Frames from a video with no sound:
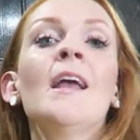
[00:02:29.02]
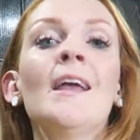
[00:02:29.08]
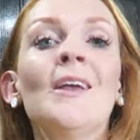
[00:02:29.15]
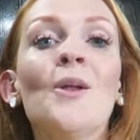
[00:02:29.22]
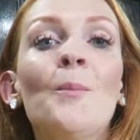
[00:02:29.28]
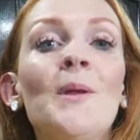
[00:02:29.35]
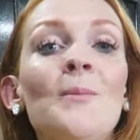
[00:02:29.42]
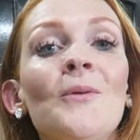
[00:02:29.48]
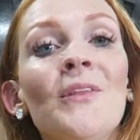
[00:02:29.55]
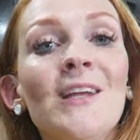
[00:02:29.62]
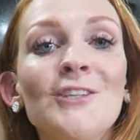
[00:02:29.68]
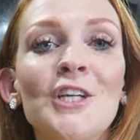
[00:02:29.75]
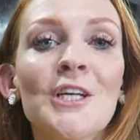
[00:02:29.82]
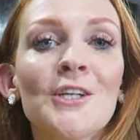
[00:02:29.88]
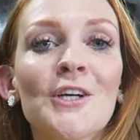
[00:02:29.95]
You know, people
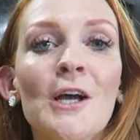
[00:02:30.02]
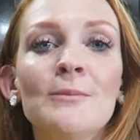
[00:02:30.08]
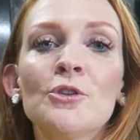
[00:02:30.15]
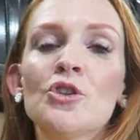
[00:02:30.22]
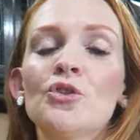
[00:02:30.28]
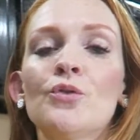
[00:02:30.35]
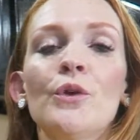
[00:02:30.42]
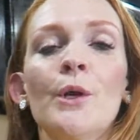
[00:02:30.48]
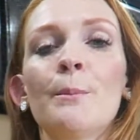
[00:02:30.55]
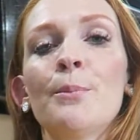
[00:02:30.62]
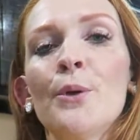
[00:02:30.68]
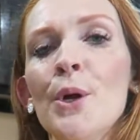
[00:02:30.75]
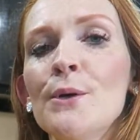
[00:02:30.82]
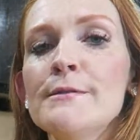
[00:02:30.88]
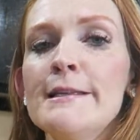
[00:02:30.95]
think shaker cups are just for like
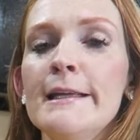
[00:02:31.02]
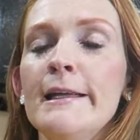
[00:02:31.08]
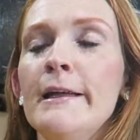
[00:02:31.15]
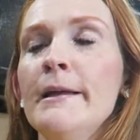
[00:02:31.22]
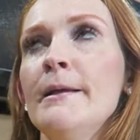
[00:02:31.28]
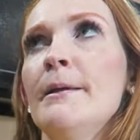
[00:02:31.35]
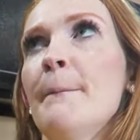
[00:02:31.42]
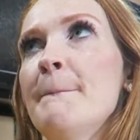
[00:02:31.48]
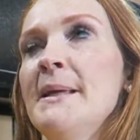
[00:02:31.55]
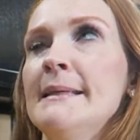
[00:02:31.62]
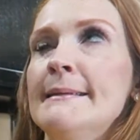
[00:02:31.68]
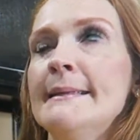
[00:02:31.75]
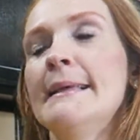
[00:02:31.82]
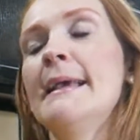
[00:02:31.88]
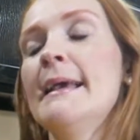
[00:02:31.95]
protein and
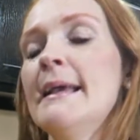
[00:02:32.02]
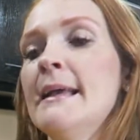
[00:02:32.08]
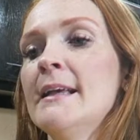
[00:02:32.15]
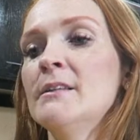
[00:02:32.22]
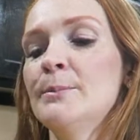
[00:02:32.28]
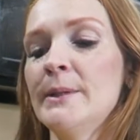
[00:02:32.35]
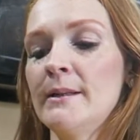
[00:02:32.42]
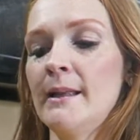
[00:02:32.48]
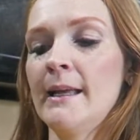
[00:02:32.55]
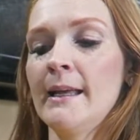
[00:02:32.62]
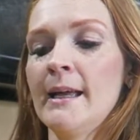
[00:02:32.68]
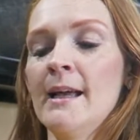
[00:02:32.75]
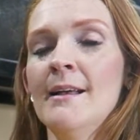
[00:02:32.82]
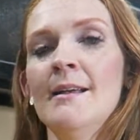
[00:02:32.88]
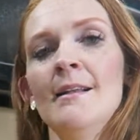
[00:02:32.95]
BCAAs, but
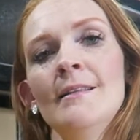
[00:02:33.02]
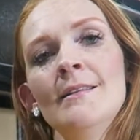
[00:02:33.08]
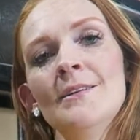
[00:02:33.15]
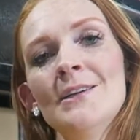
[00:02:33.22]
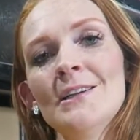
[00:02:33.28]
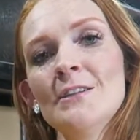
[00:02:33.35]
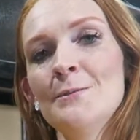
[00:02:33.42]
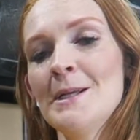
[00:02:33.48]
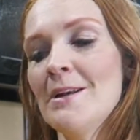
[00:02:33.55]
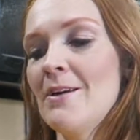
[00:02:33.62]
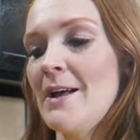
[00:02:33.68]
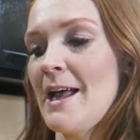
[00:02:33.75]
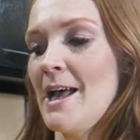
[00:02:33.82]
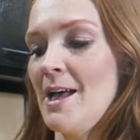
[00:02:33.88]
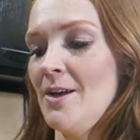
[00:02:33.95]
like, look at us being
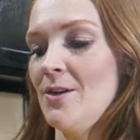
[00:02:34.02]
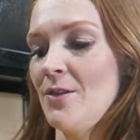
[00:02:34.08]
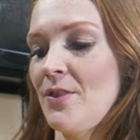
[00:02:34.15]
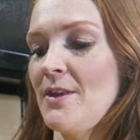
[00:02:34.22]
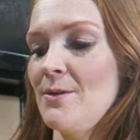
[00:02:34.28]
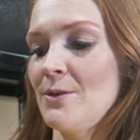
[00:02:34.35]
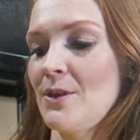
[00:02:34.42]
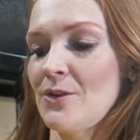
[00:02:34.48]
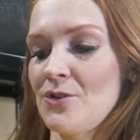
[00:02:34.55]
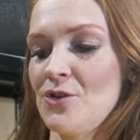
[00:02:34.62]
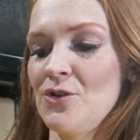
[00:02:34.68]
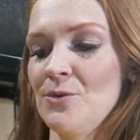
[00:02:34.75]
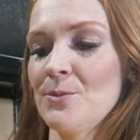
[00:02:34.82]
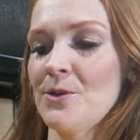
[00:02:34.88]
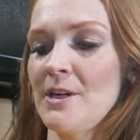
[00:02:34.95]
all healthy with our
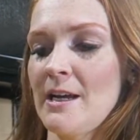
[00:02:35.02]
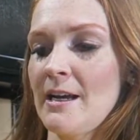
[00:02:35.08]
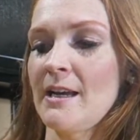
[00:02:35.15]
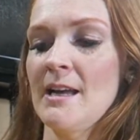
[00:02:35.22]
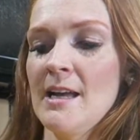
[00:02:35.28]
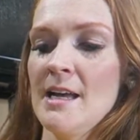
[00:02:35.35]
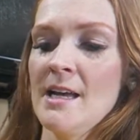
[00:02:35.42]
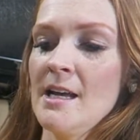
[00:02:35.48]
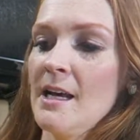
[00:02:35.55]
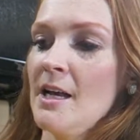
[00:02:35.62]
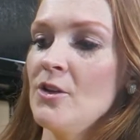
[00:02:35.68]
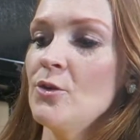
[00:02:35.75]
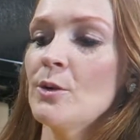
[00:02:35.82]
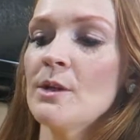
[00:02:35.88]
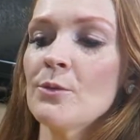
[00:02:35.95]
turmeric.
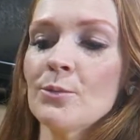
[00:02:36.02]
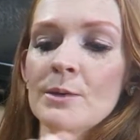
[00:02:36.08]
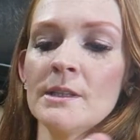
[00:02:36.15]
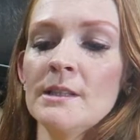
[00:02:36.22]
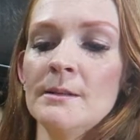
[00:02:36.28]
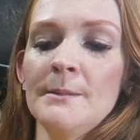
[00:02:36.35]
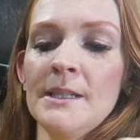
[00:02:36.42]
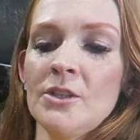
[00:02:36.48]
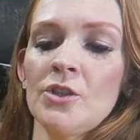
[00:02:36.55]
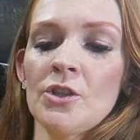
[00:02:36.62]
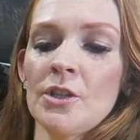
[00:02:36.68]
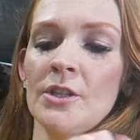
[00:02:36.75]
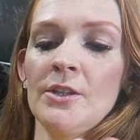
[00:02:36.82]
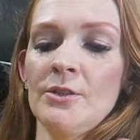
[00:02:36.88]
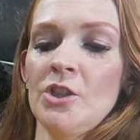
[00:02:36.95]
And you wanna really make
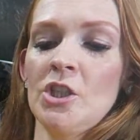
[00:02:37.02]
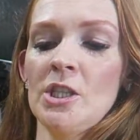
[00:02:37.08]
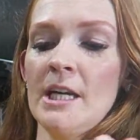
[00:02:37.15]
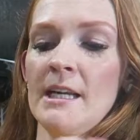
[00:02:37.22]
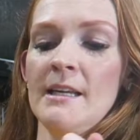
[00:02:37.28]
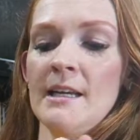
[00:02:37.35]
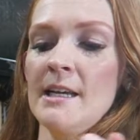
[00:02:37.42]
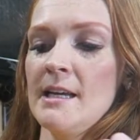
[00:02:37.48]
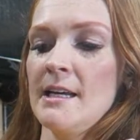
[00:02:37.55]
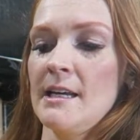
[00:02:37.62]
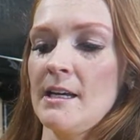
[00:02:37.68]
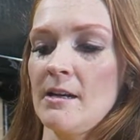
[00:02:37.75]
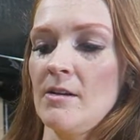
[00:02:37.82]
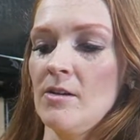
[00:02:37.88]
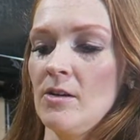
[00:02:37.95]
sure you shake it
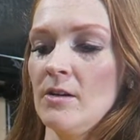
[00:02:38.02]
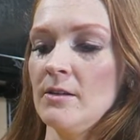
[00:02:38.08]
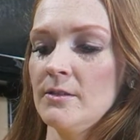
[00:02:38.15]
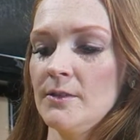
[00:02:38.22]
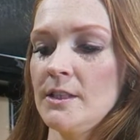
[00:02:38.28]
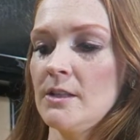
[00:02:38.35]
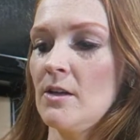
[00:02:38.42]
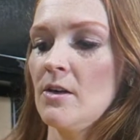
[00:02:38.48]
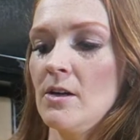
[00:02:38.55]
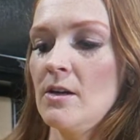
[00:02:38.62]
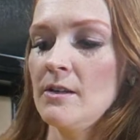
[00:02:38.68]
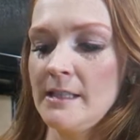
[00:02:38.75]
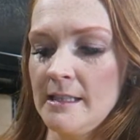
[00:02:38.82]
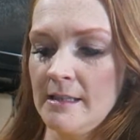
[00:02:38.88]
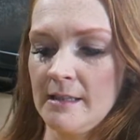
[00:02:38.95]
and get all of it
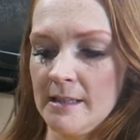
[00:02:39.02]
all in